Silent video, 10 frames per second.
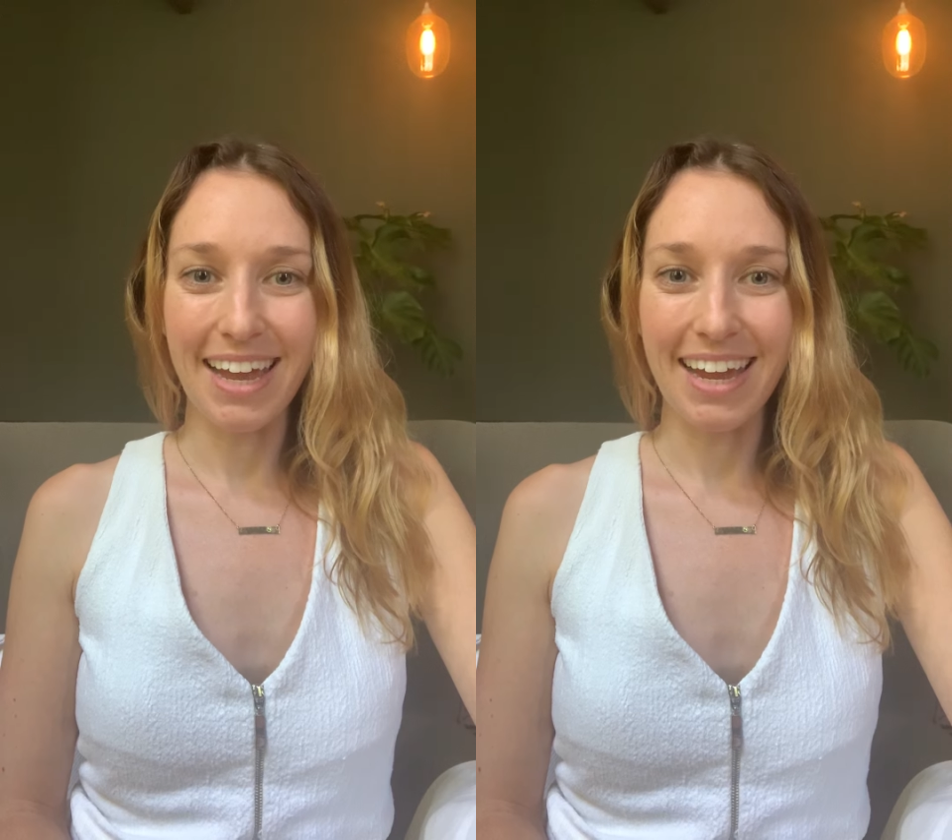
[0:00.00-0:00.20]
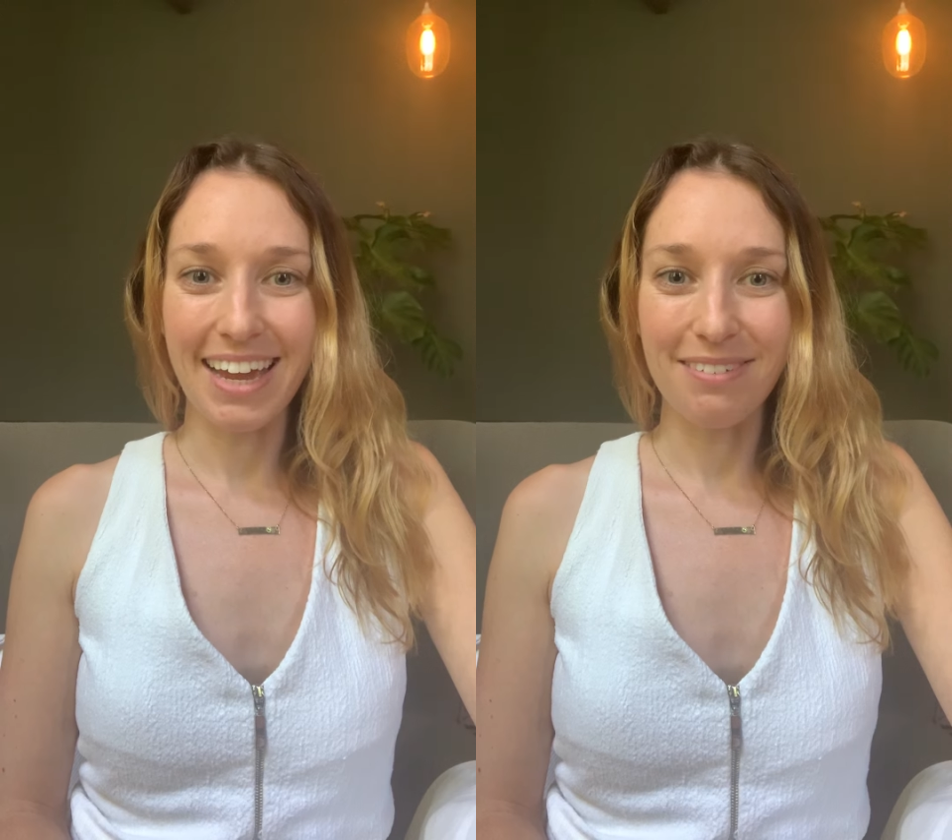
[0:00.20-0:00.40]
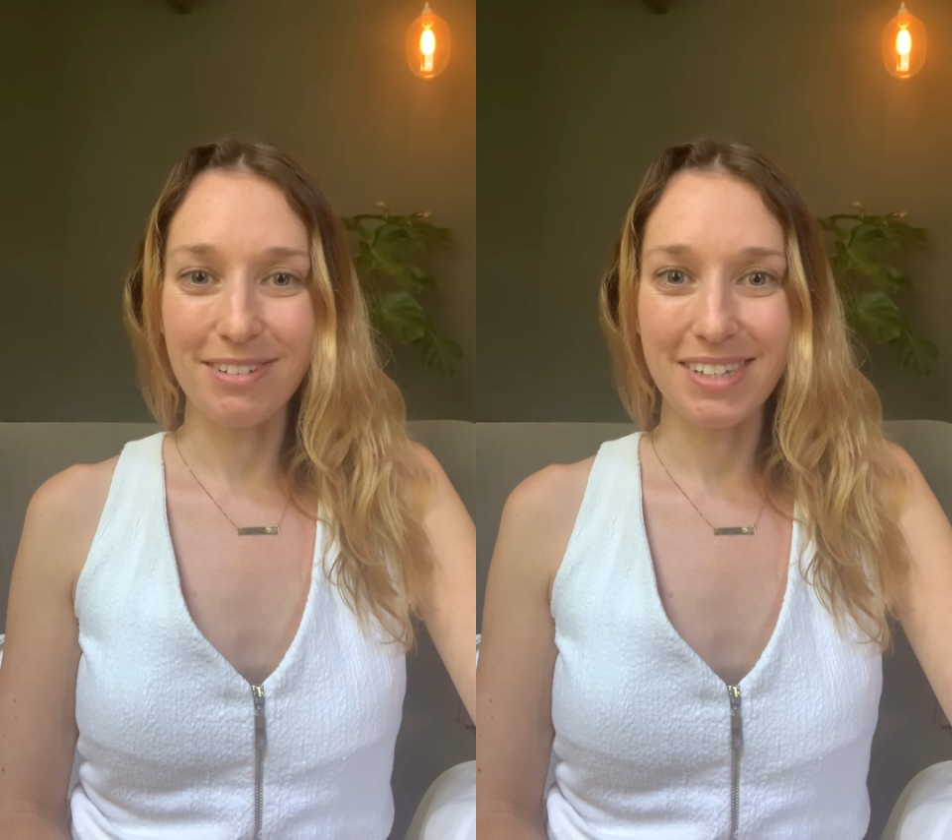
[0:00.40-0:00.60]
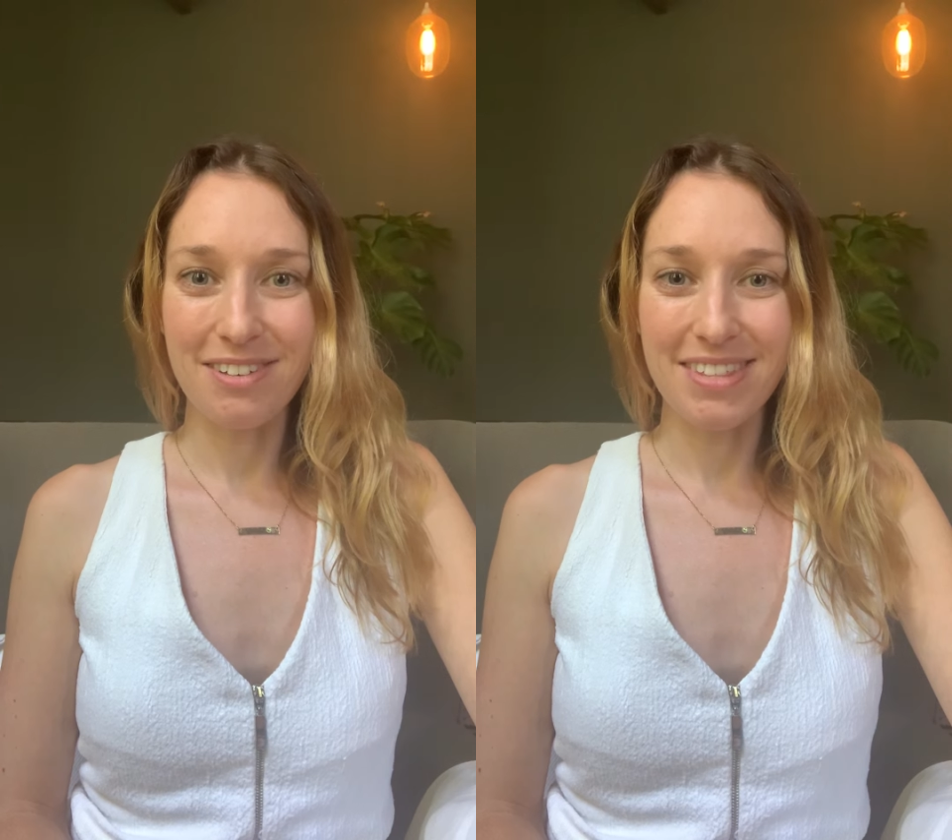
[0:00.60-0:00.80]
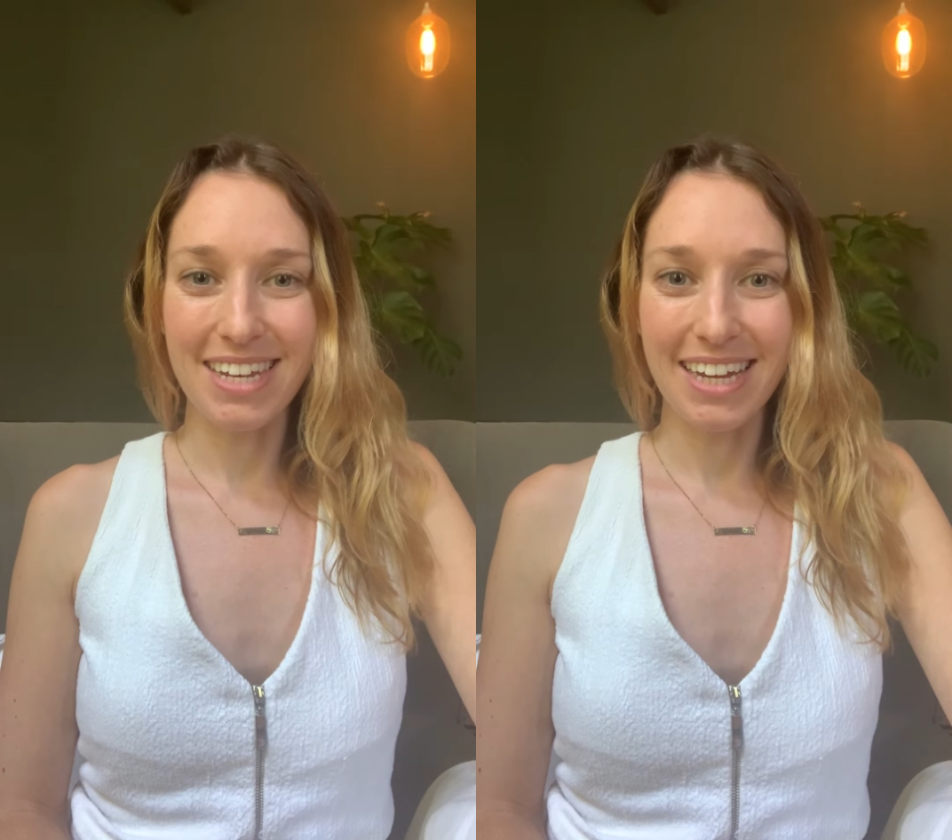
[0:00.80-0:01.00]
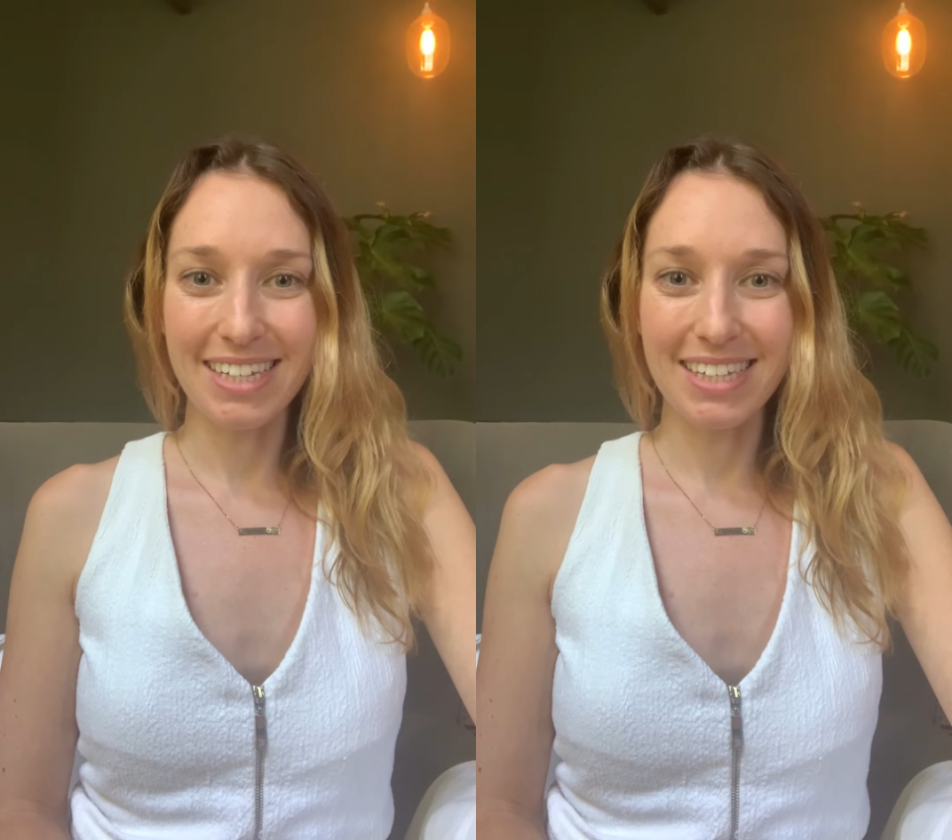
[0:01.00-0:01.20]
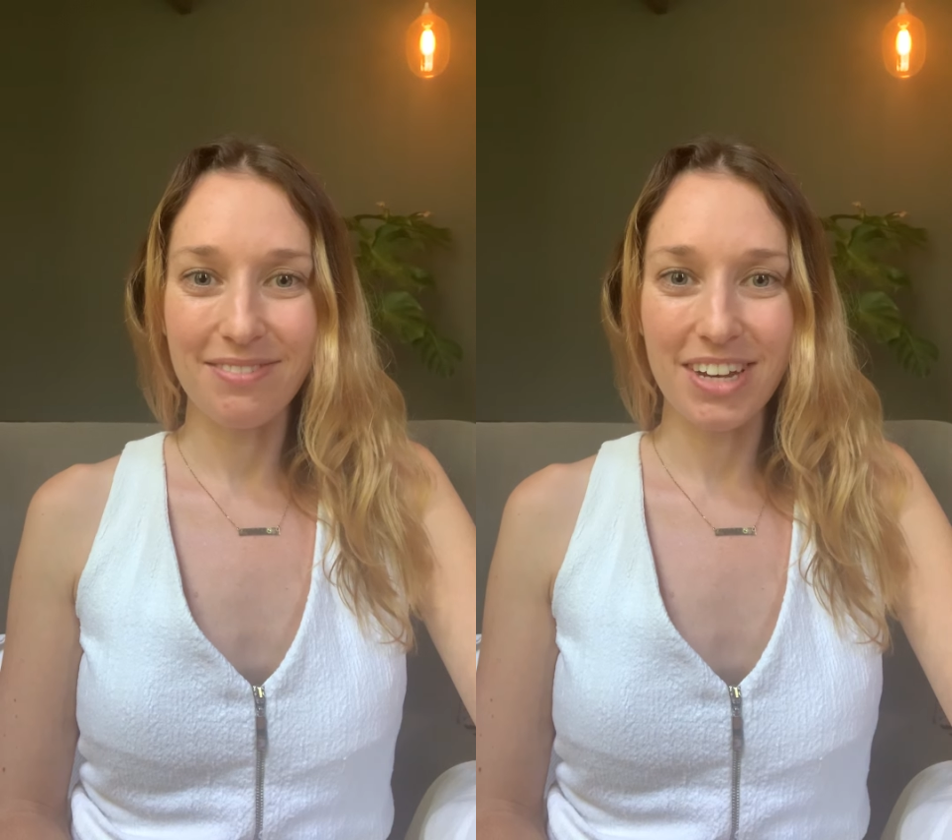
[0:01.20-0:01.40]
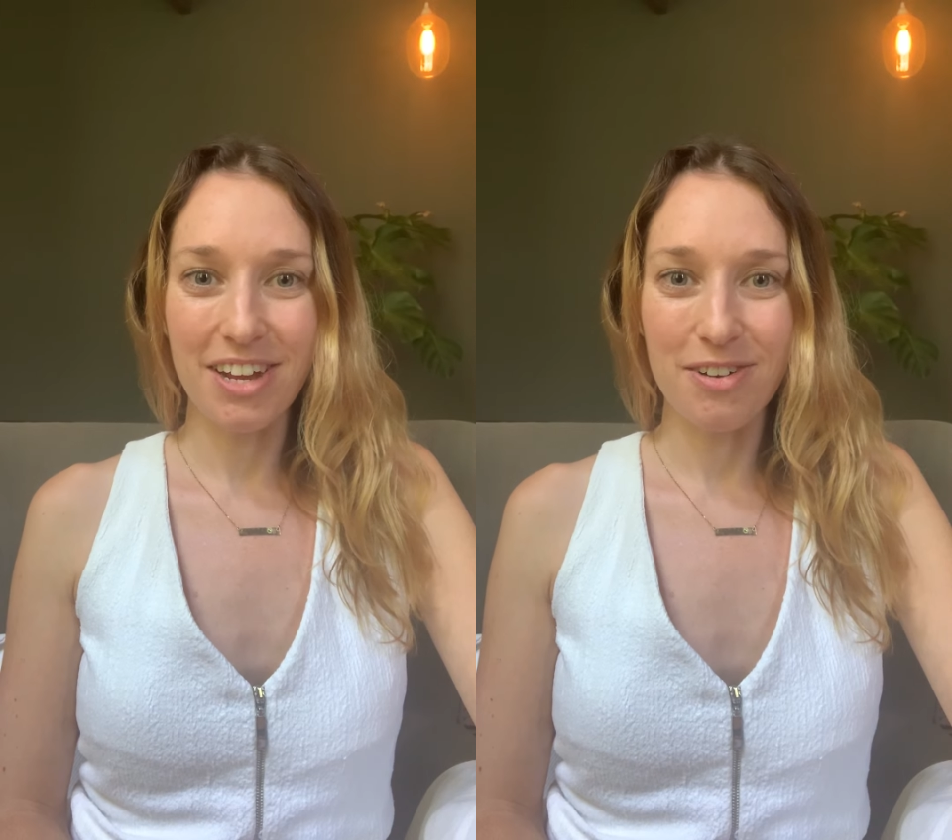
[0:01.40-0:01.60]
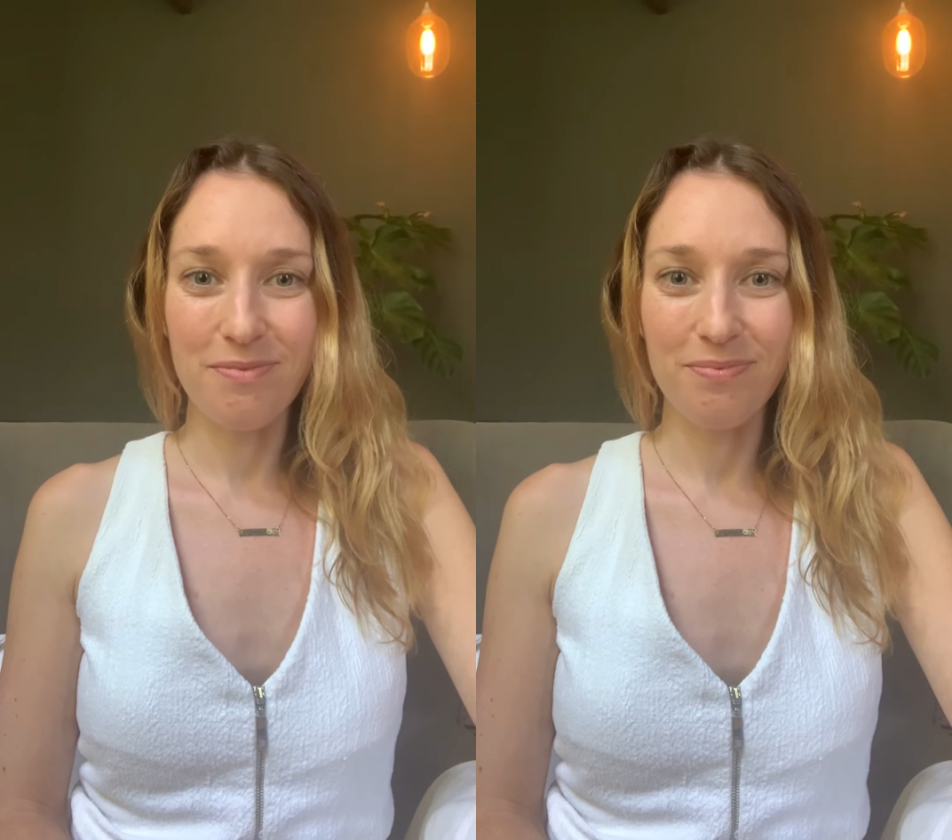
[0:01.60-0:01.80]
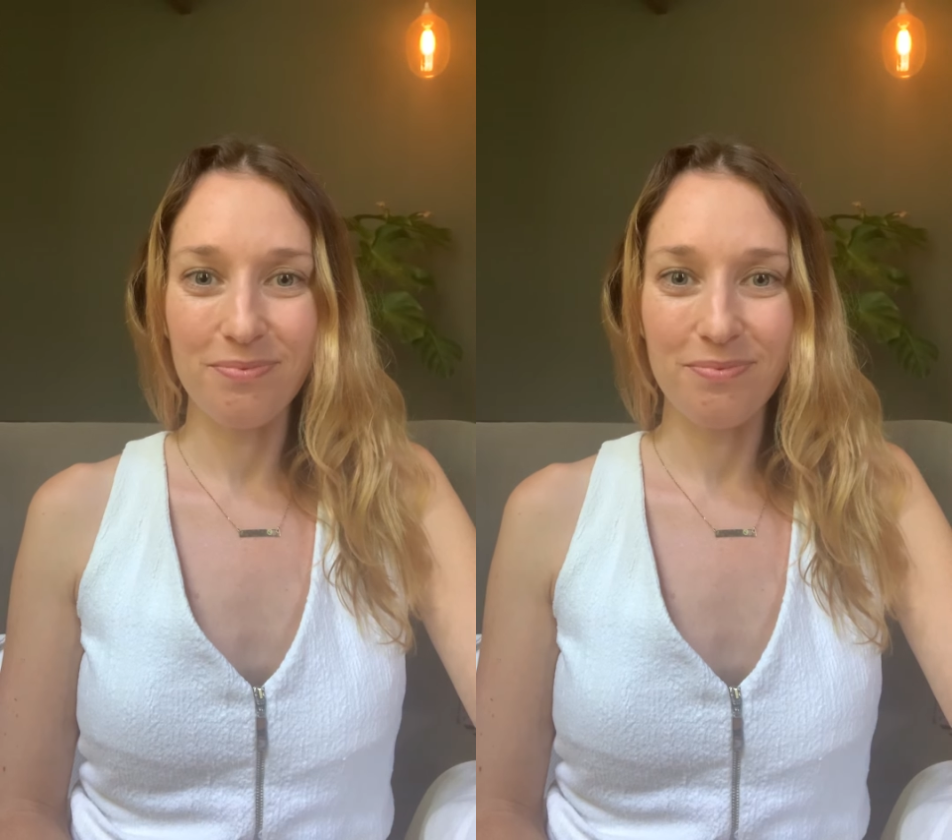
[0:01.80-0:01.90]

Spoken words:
and we'll see you in the next video.